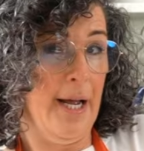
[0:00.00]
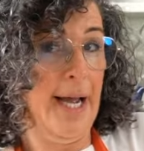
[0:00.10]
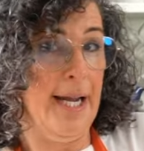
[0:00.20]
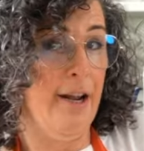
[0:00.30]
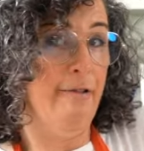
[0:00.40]

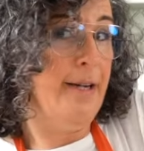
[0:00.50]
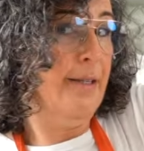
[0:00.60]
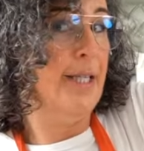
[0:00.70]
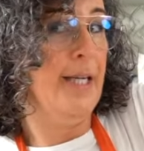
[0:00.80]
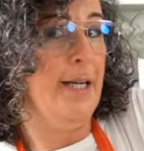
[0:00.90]
hanging
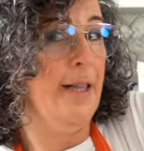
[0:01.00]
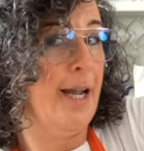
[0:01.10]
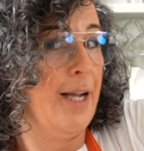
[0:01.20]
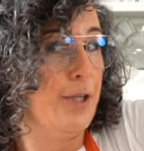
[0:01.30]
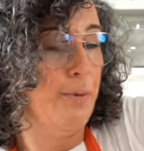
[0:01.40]
around here in the
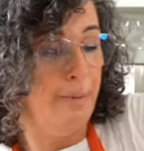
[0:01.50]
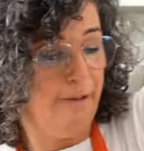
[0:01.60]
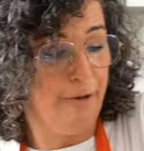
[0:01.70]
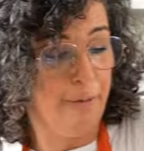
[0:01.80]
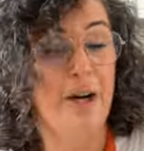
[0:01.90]
kitchen with me
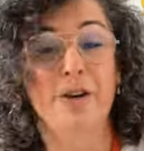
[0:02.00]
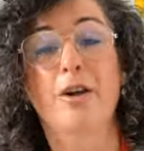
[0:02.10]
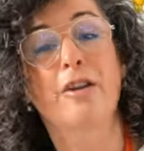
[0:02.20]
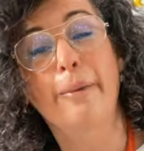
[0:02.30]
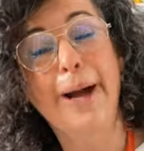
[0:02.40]
for a while,
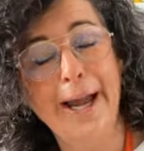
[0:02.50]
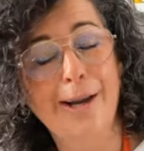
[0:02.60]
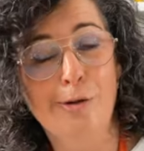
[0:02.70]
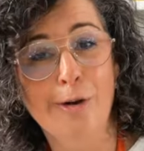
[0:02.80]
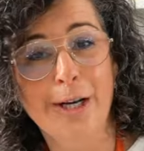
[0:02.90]
you'll know I
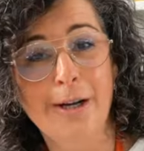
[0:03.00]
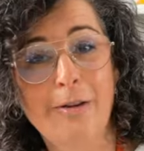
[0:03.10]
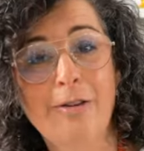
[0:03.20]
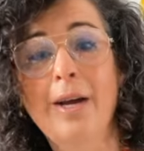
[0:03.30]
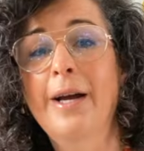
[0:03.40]
hate raw
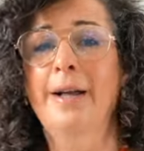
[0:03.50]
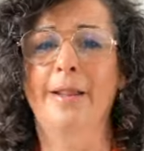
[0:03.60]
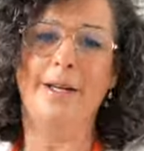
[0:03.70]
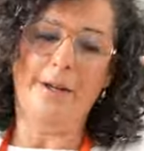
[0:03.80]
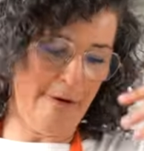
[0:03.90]
onions.
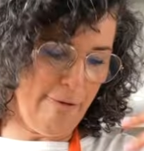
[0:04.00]
They don't